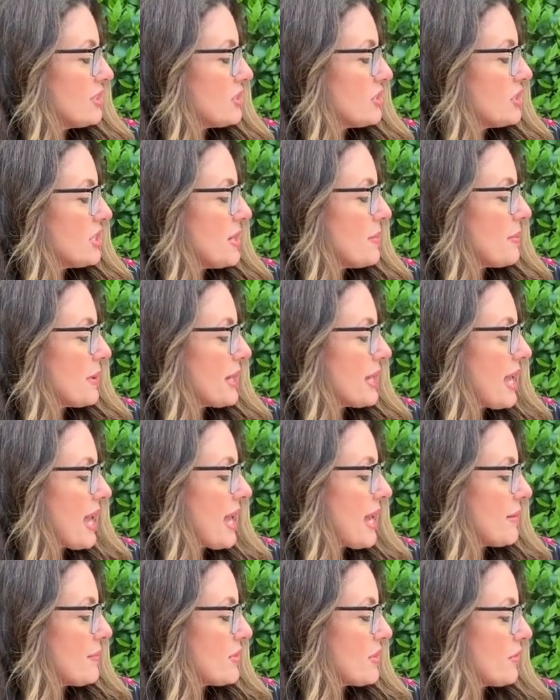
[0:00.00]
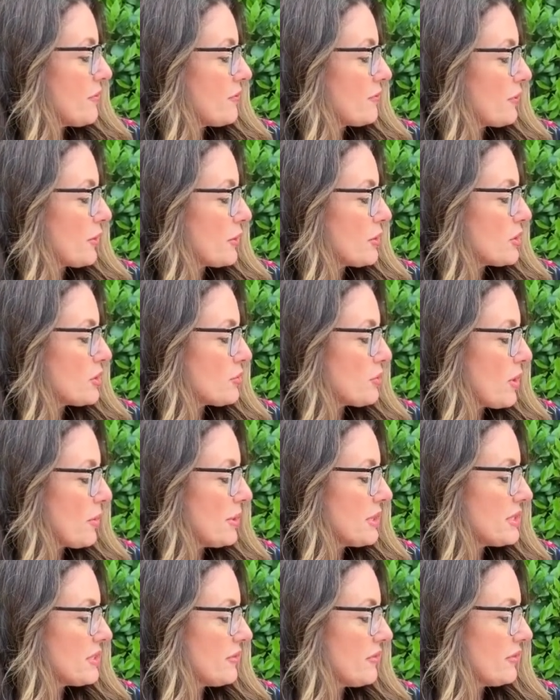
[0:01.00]
she became the first
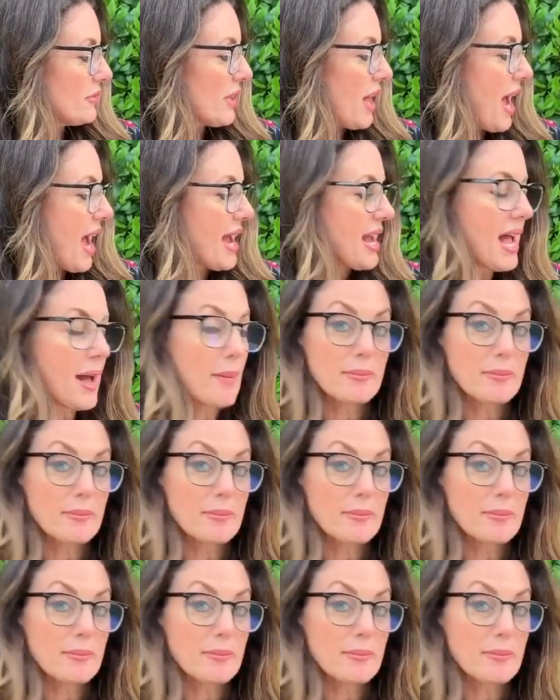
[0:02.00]
woman to fly